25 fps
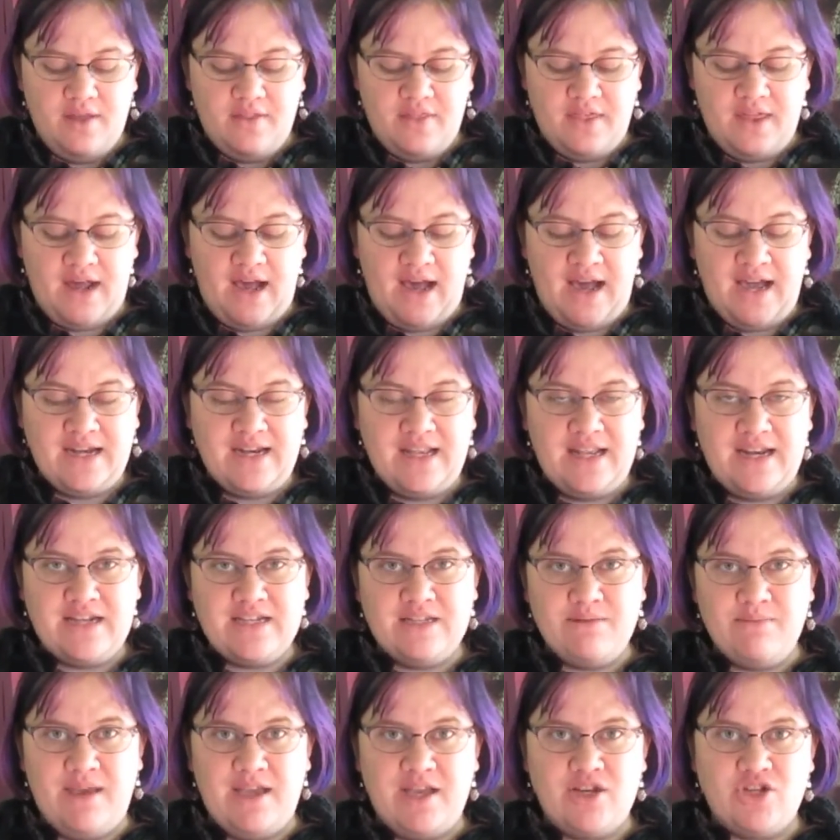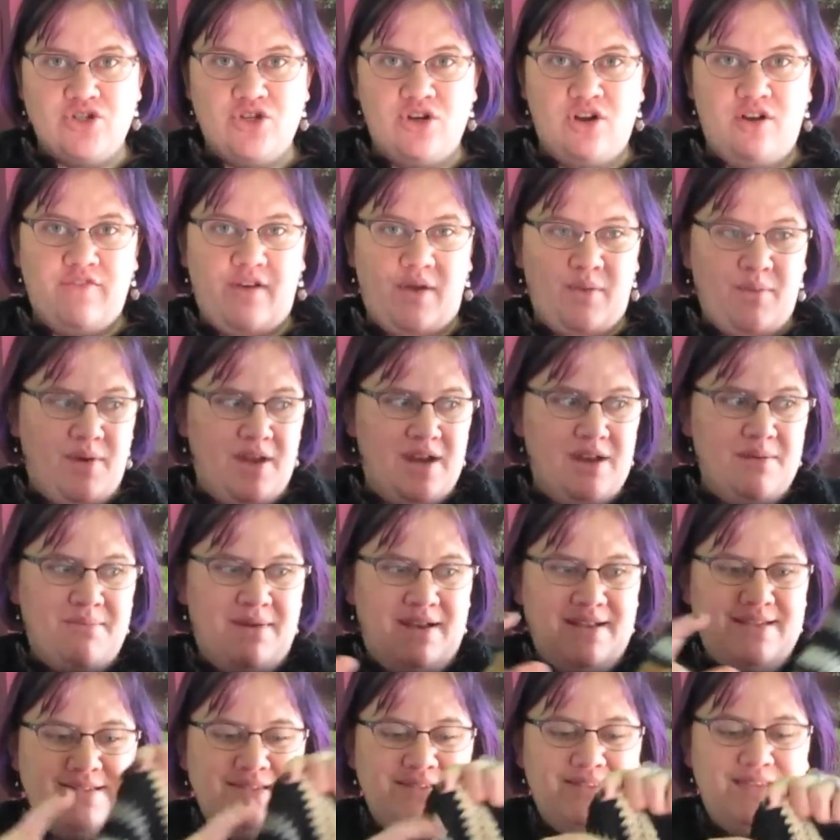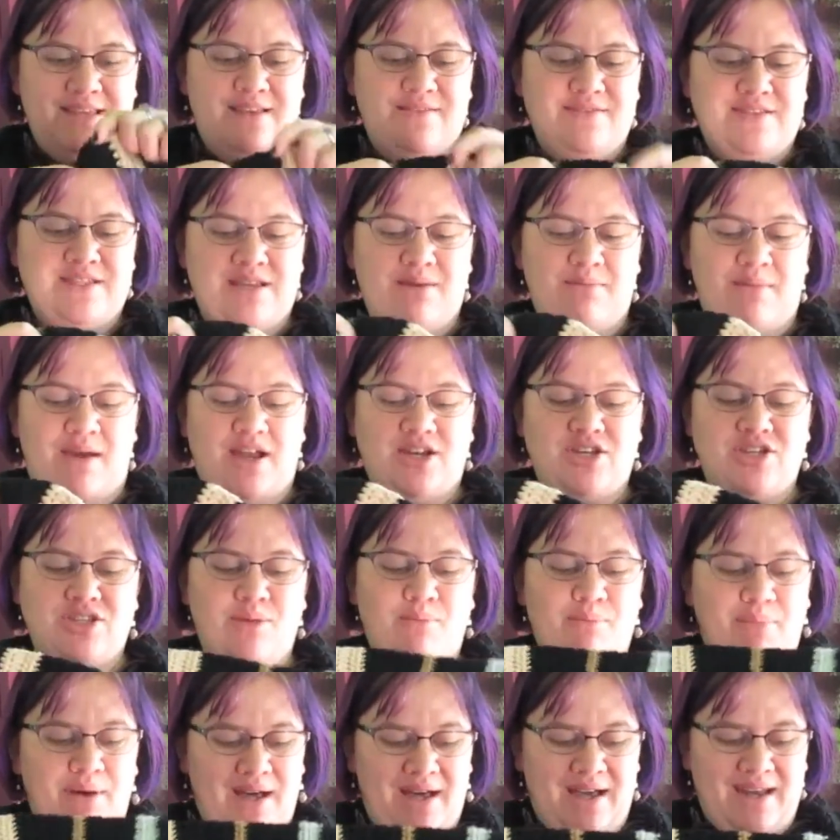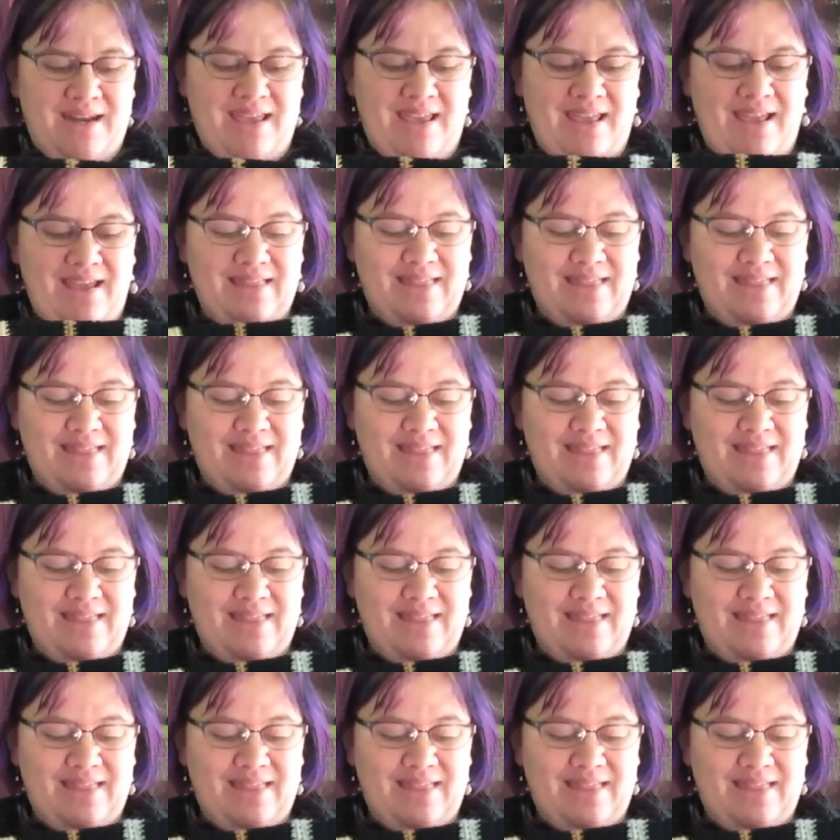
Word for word: that I needed to make sure if I wanted my sleeves to match the body,